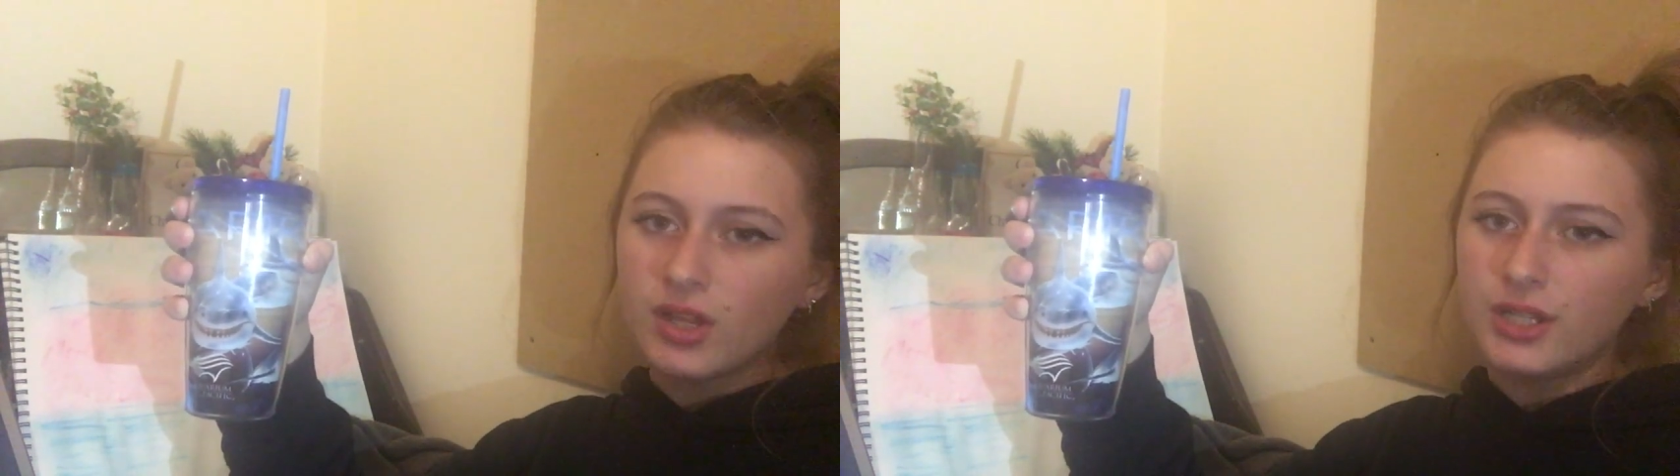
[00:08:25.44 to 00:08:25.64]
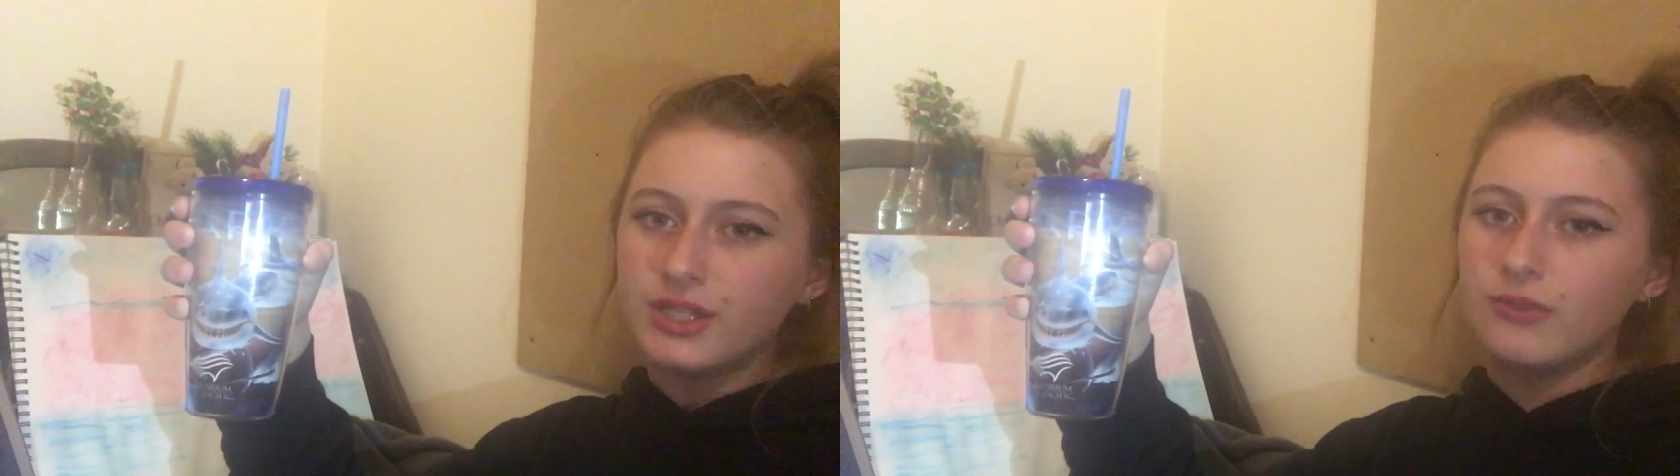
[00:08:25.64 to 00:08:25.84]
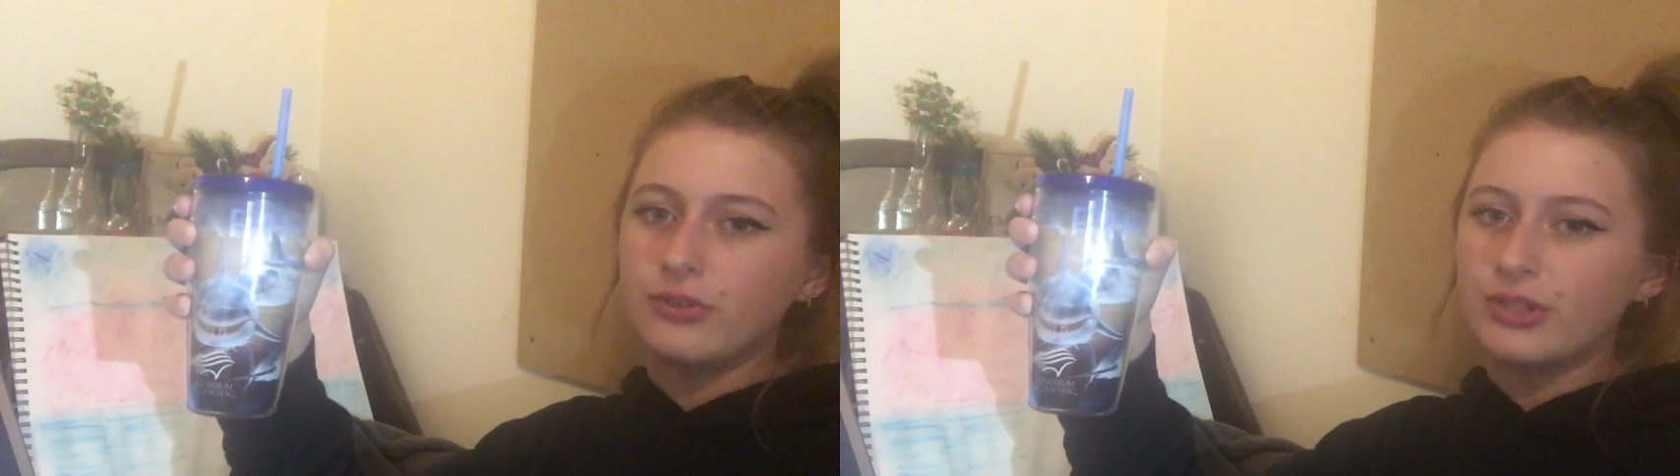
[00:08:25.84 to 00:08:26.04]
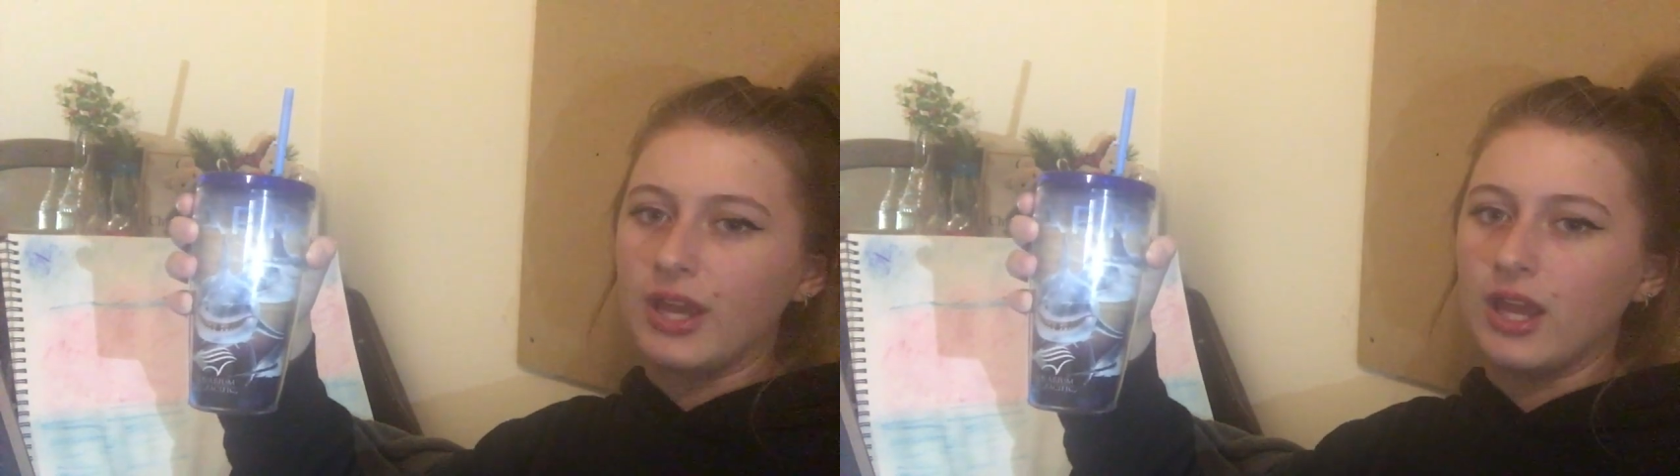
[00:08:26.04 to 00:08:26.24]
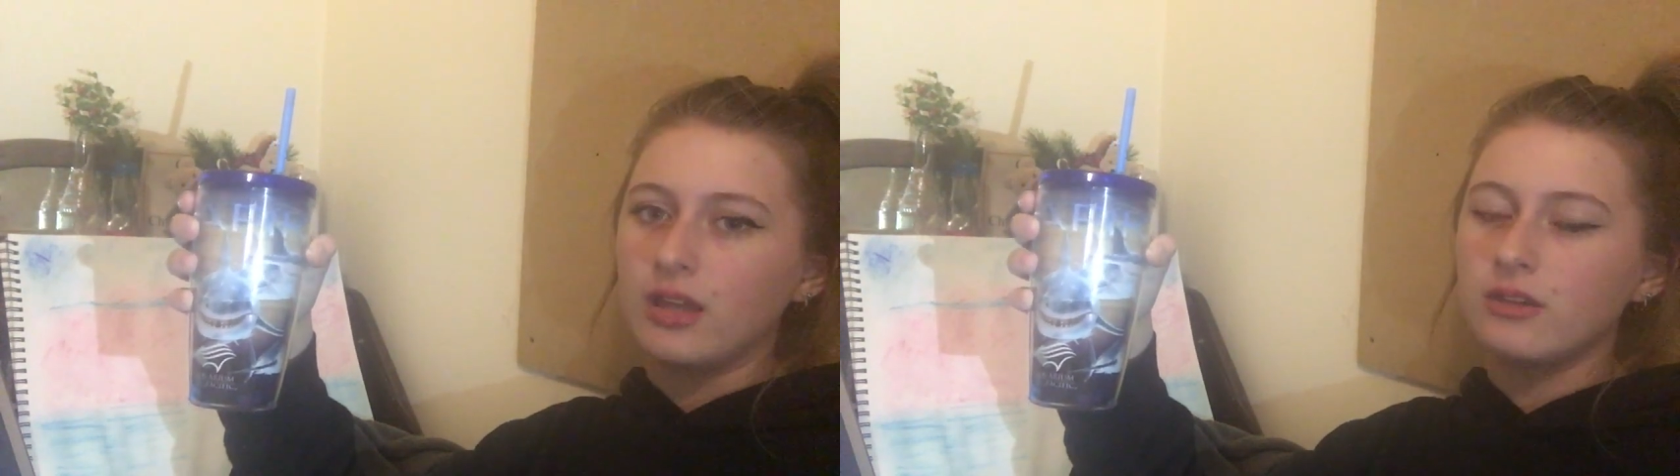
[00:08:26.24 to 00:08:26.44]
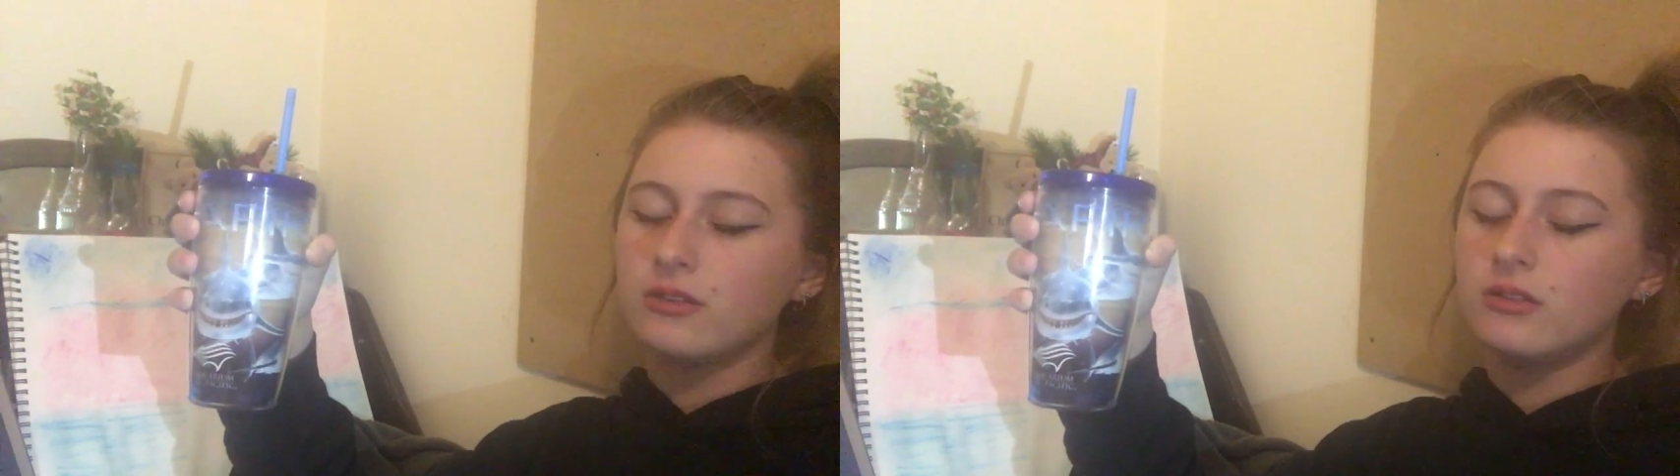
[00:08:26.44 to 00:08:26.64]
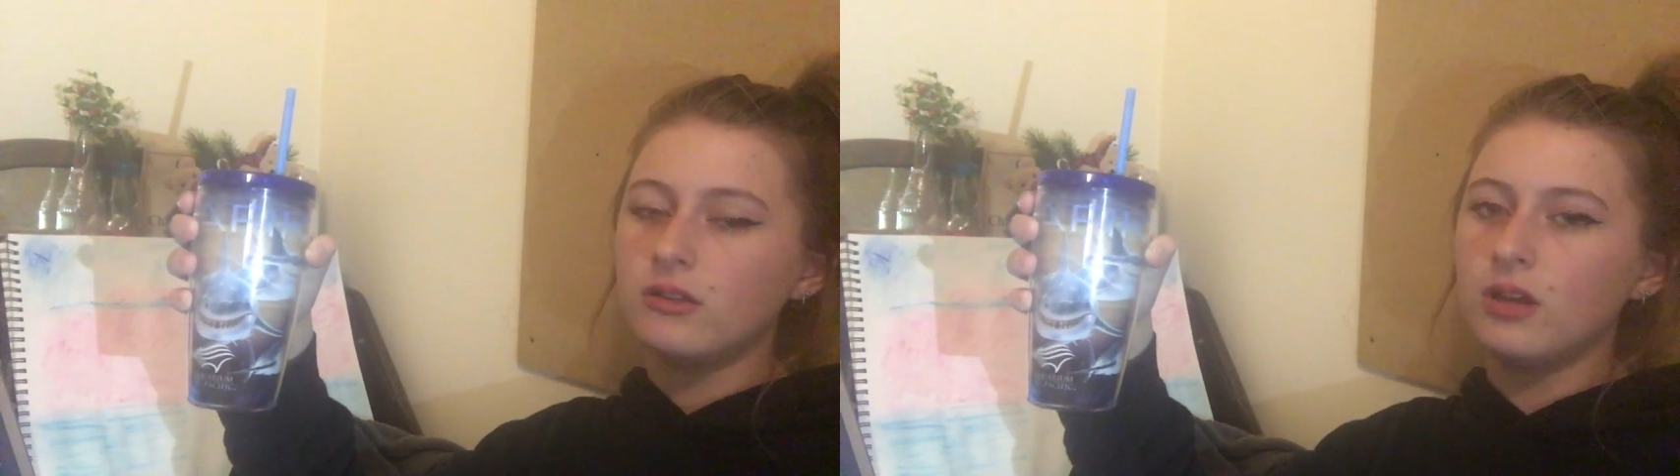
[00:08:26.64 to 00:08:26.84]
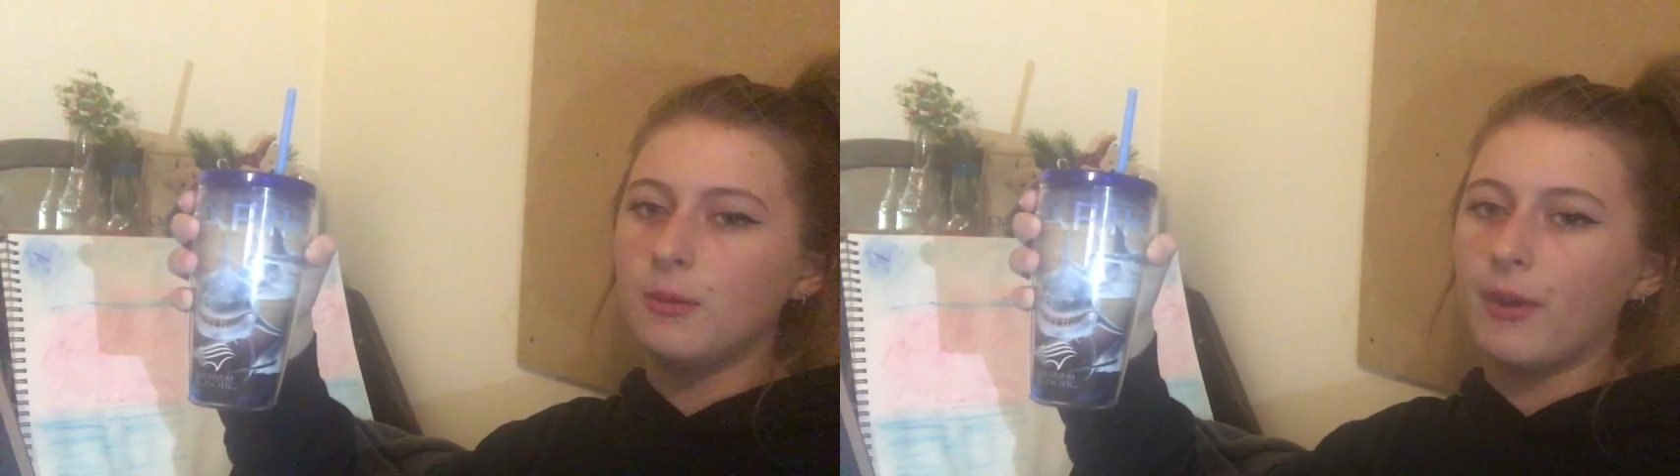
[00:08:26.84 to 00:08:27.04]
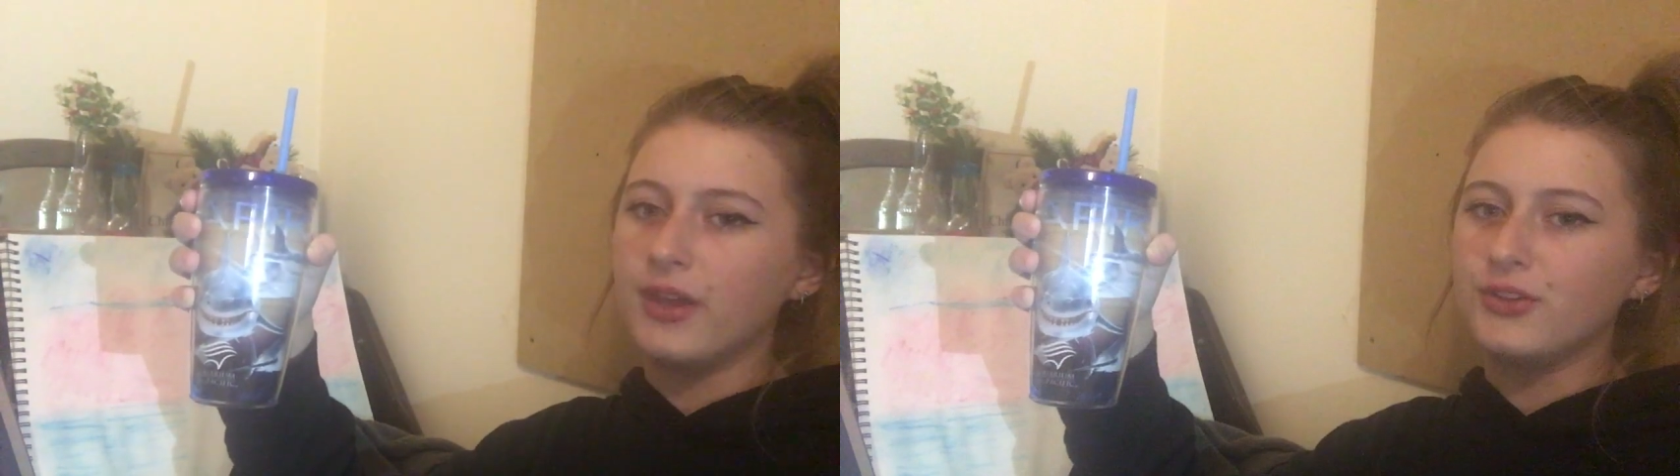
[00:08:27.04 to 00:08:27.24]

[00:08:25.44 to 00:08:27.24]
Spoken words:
a deviled egg by